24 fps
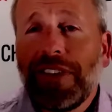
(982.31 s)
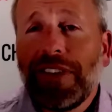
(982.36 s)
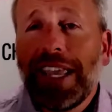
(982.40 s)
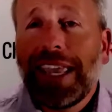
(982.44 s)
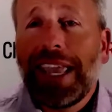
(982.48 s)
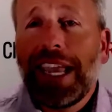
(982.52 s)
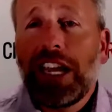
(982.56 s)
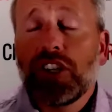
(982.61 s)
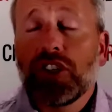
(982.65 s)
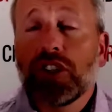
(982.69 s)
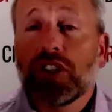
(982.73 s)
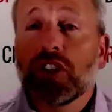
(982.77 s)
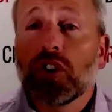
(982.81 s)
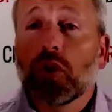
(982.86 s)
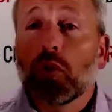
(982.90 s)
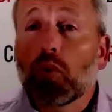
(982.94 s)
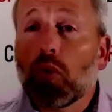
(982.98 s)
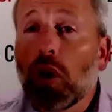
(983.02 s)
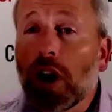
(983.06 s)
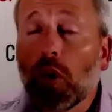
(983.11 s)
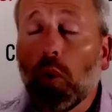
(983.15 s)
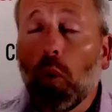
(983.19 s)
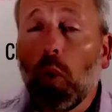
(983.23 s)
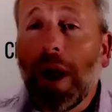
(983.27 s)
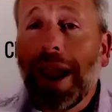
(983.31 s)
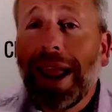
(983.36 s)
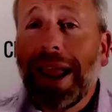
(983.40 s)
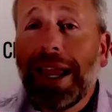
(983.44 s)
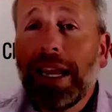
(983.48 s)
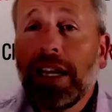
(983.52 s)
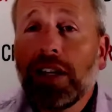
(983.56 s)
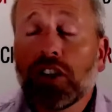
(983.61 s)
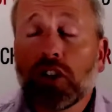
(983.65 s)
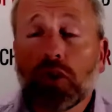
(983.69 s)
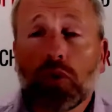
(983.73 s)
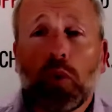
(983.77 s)
vacation to run
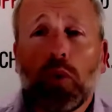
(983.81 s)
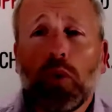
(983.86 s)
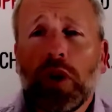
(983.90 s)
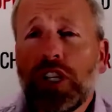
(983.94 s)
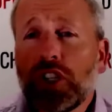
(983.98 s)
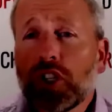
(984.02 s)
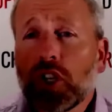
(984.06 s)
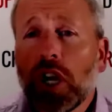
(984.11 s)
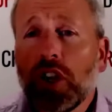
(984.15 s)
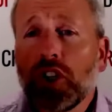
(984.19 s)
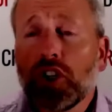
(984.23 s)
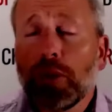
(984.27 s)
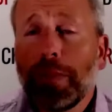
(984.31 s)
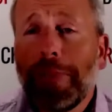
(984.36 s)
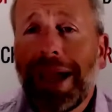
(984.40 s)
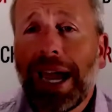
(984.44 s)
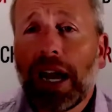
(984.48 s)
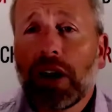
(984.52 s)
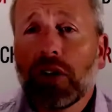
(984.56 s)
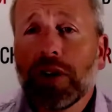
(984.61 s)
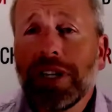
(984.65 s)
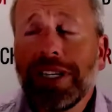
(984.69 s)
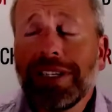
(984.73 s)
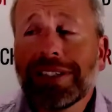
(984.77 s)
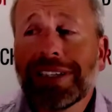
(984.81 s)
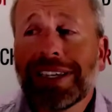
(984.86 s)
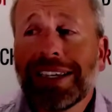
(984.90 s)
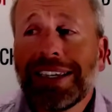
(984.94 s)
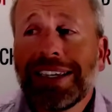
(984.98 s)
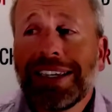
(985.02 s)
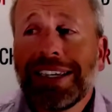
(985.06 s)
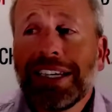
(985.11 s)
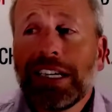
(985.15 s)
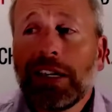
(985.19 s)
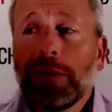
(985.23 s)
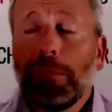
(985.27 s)
away, to recharge your batteries,
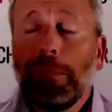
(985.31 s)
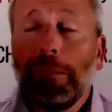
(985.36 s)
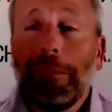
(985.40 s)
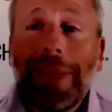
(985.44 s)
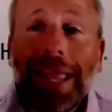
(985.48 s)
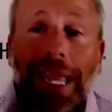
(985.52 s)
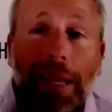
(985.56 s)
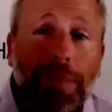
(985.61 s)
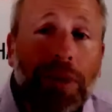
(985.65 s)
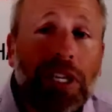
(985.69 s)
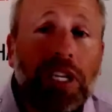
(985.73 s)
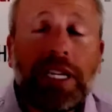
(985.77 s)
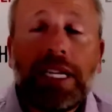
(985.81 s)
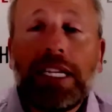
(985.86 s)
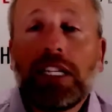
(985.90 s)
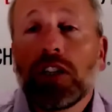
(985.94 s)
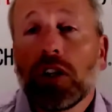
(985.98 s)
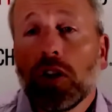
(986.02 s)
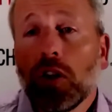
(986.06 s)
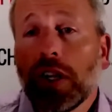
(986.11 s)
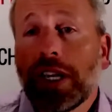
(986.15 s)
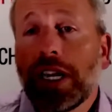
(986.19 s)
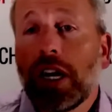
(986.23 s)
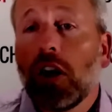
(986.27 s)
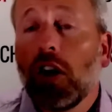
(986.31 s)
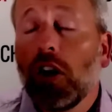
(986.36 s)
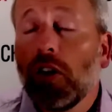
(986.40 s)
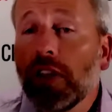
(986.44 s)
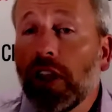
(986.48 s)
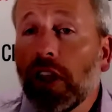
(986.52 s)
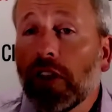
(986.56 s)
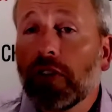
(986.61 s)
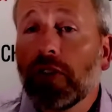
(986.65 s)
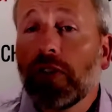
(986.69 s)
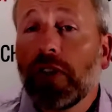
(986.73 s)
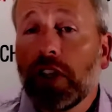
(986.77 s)
maybe you need to look at all
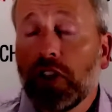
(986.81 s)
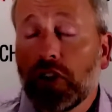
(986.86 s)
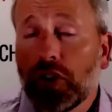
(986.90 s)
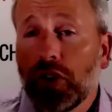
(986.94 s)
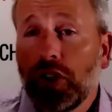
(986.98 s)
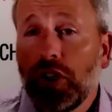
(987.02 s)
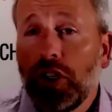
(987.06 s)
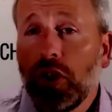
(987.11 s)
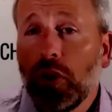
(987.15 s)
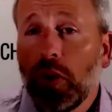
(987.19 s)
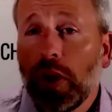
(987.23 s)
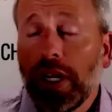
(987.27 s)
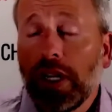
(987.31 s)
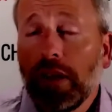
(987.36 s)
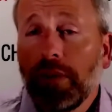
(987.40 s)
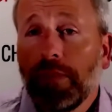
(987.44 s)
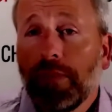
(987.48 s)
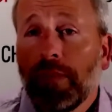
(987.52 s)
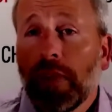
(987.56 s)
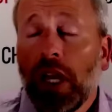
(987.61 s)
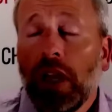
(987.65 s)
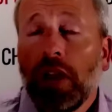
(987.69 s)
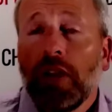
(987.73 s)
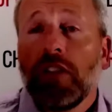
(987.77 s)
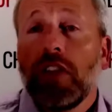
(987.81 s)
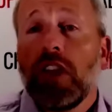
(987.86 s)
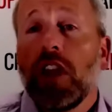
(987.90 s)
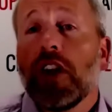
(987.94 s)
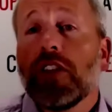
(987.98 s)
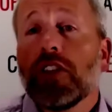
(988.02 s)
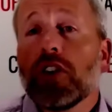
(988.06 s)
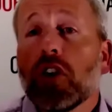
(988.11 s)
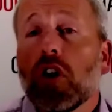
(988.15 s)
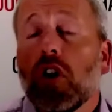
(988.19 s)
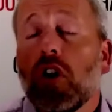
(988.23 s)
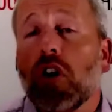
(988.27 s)
the other things you're doing. The
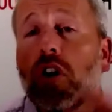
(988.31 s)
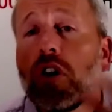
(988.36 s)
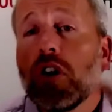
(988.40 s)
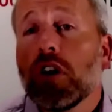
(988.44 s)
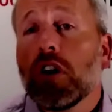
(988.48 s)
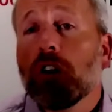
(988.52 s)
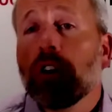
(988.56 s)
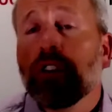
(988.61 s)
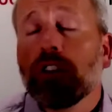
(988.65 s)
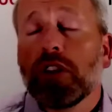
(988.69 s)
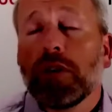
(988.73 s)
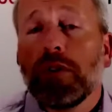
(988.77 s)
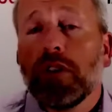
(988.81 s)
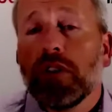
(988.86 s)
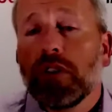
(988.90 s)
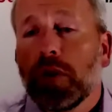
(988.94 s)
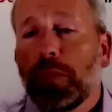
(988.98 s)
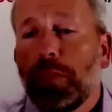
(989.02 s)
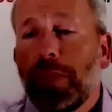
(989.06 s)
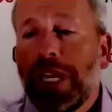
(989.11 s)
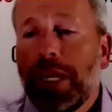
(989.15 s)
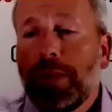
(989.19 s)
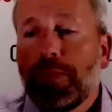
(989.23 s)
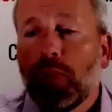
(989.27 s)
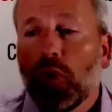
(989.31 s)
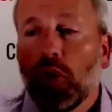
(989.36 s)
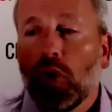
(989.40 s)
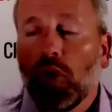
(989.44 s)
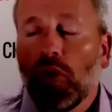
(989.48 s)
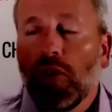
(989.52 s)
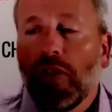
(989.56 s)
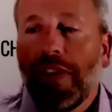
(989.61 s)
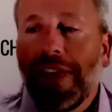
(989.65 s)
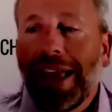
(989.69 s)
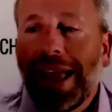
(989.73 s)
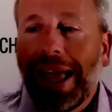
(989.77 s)
other are the
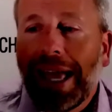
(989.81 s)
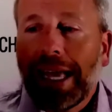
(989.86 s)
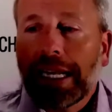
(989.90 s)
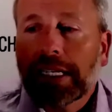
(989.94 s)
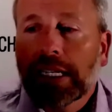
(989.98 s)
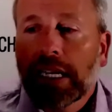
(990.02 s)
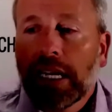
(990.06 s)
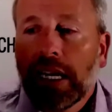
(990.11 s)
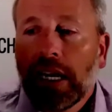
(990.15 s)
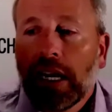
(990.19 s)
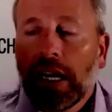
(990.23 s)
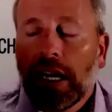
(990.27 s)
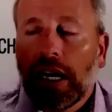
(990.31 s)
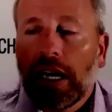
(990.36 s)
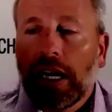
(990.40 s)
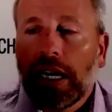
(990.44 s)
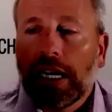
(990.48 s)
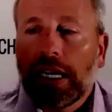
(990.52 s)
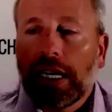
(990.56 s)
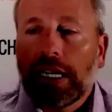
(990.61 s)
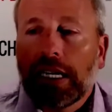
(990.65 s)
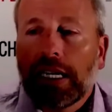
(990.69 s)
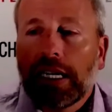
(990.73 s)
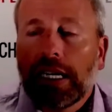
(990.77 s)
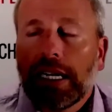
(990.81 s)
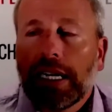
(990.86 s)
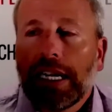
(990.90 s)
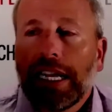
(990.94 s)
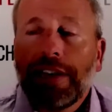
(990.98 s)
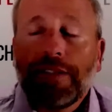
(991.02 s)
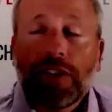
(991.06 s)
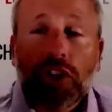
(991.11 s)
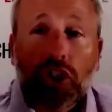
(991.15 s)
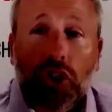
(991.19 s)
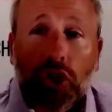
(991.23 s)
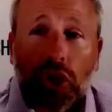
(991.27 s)
people that
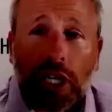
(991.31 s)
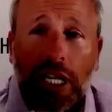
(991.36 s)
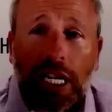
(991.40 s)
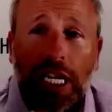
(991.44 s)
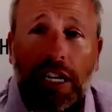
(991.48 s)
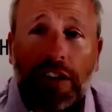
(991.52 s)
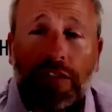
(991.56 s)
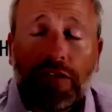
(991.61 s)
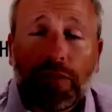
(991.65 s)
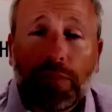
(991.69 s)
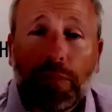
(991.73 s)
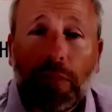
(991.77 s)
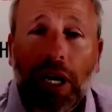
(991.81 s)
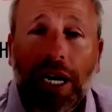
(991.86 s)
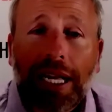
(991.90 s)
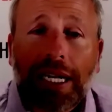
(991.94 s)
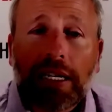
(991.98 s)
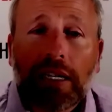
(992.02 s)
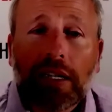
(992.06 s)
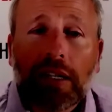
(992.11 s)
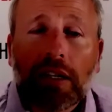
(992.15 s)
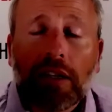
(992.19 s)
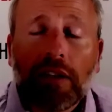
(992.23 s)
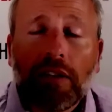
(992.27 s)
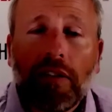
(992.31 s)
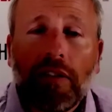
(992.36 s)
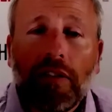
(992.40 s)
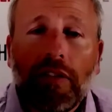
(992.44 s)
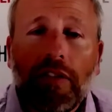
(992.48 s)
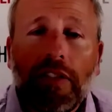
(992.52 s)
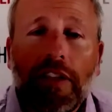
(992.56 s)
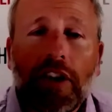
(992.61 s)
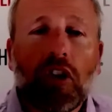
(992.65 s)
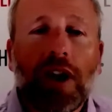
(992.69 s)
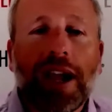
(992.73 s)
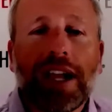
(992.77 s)
have achieved, but
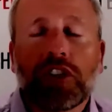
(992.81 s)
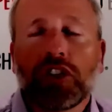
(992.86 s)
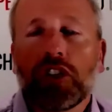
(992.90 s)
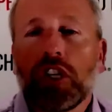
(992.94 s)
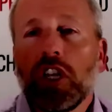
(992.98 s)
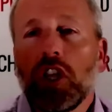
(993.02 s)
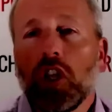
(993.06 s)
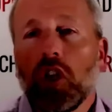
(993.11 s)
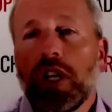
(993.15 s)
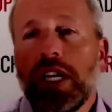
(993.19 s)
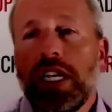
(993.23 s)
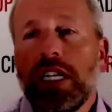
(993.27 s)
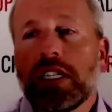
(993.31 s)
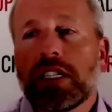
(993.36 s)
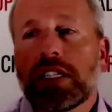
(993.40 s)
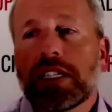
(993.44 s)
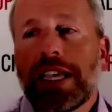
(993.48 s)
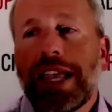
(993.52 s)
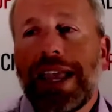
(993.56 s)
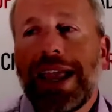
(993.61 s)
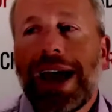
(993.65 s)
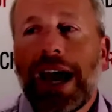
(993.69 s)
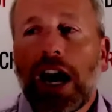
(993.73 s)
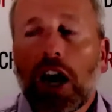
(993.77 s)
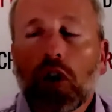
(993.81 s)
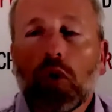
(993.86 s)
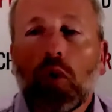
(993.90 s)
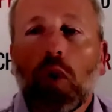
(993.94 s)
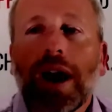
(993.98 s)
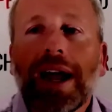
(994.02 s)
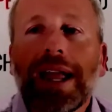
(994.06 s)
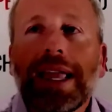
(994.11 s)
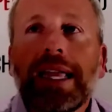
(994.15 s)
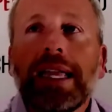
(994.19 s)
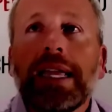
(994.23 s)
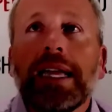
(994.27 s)
they're actually looking to say, how do
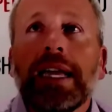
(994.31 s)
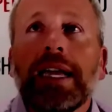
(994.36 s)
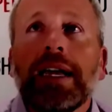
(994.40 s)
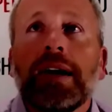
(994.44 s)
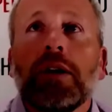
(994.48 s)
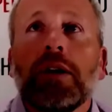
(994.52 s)
I